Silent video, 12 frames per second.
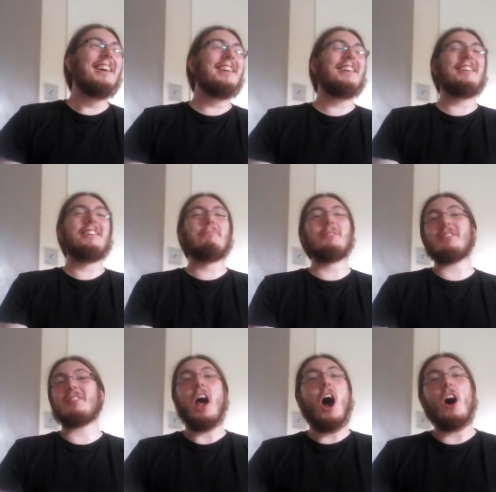oh, but
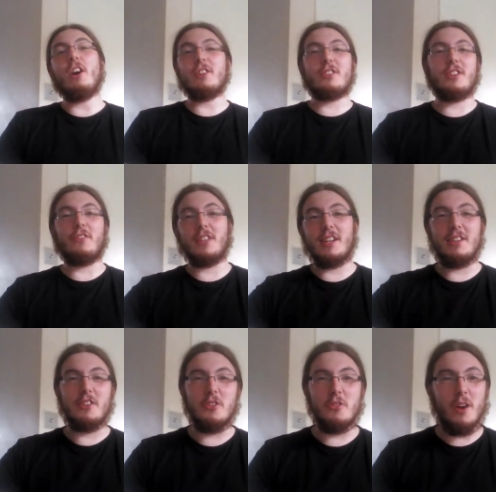just other stuff that I
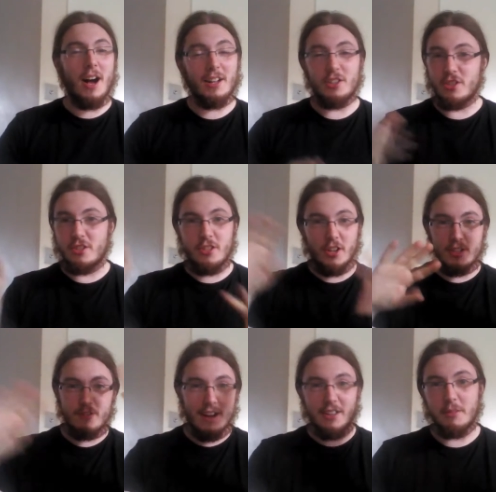do, I'll just dot
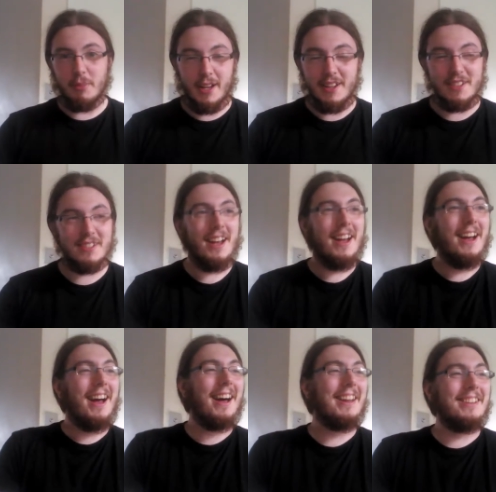around the place.
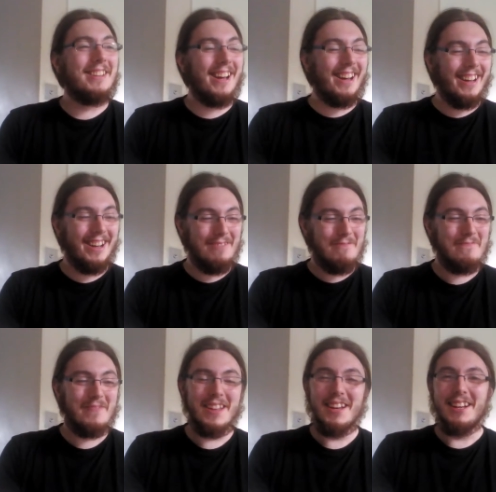And um,
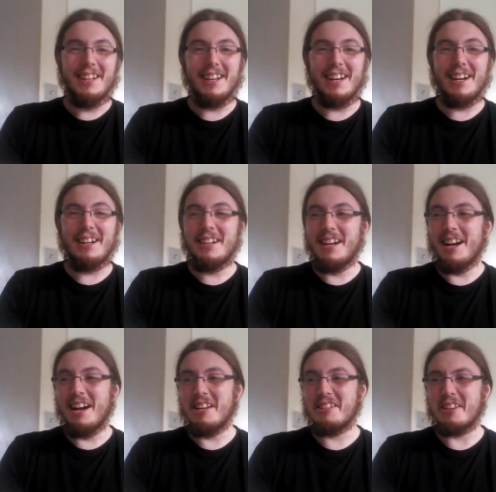yeah,
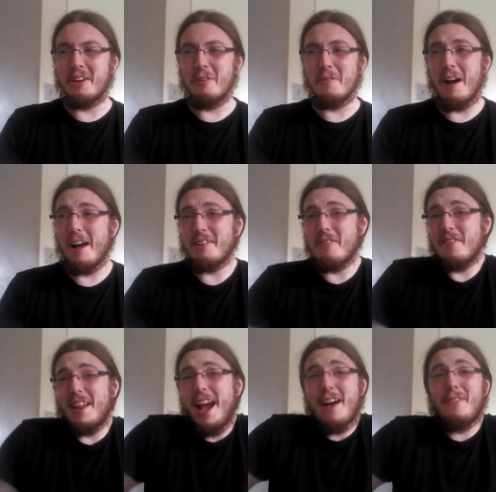uh, so I don't
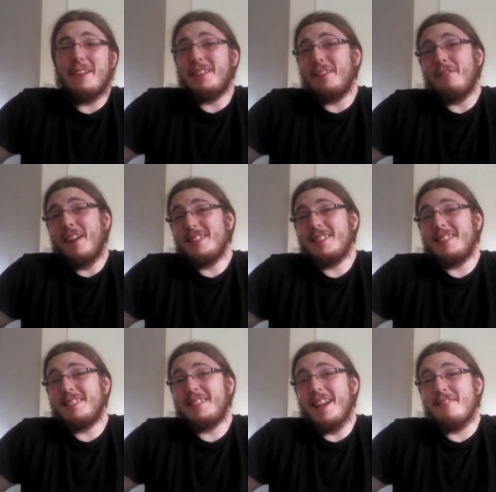really have anything fancy to
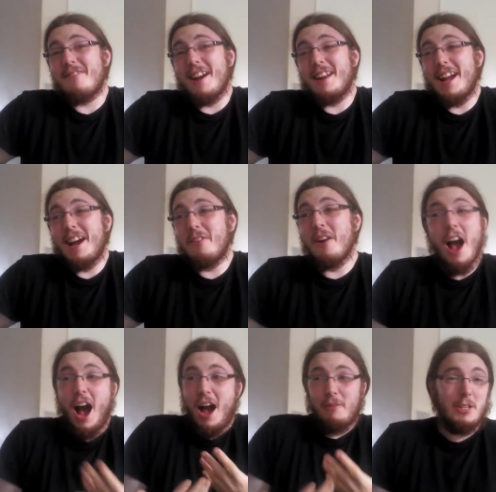say right now.
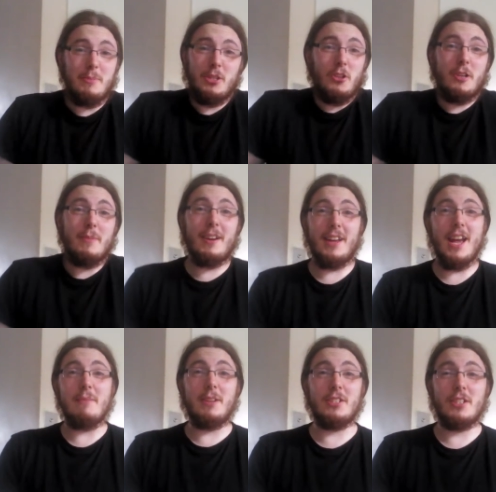I'm going to be talking about
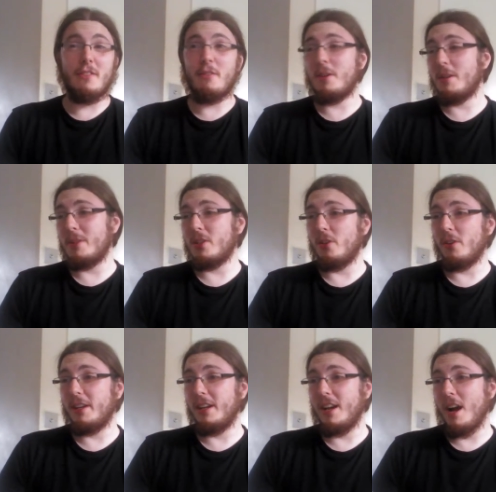gaming stuff. I'm going to be
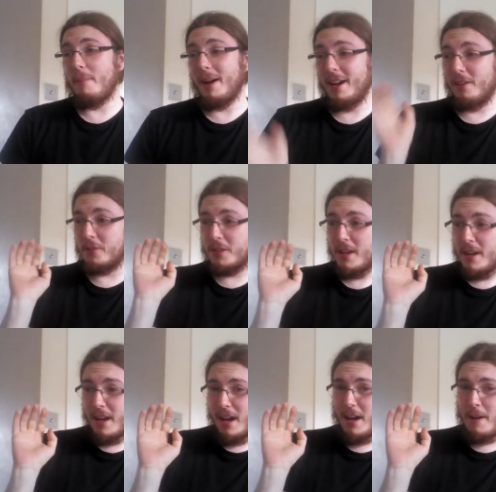talking about
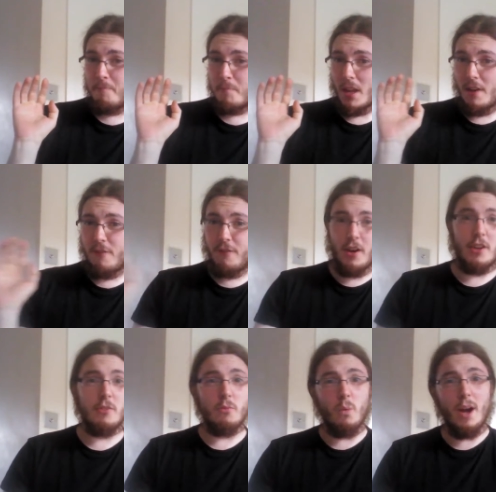um,
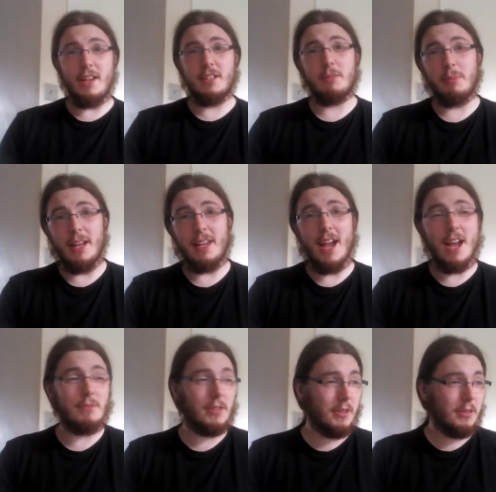fun ways to play
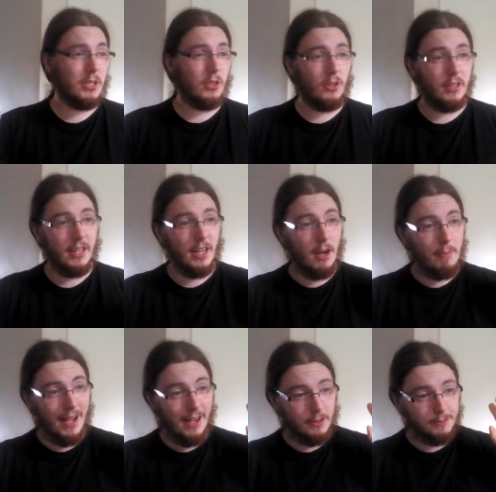games. I'm going to be talking
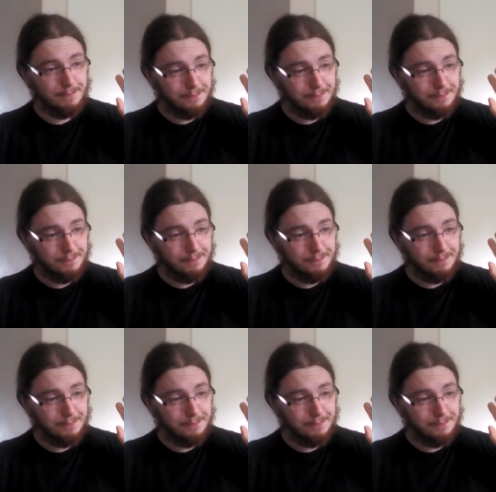about